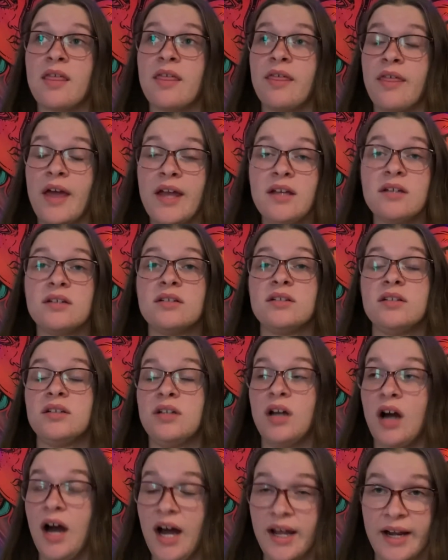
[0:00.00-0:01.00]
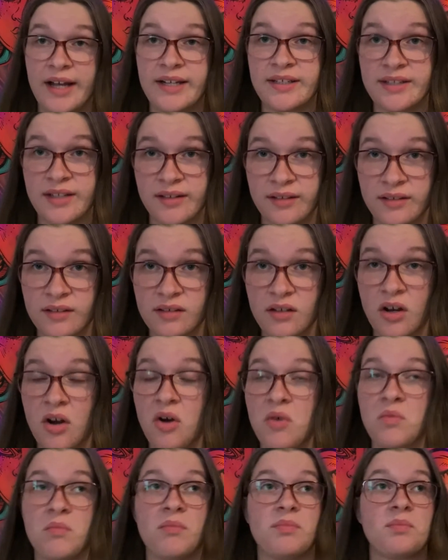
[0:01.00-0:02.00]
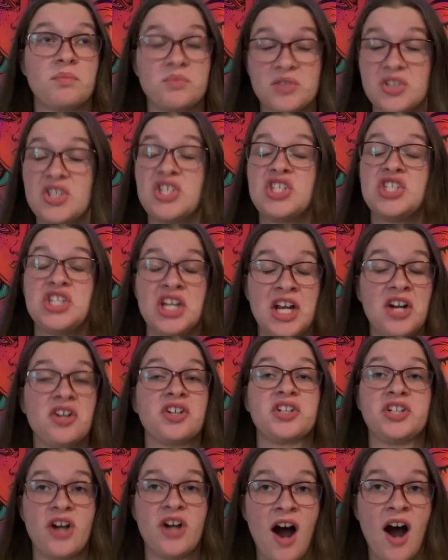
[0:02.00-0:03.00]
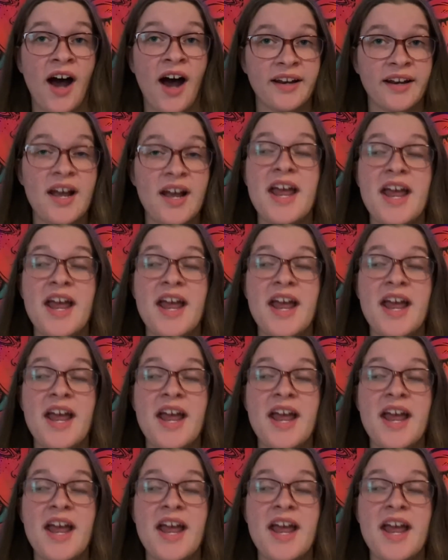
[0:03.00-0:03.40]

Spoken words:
Thank god I didn't. Oh dear god,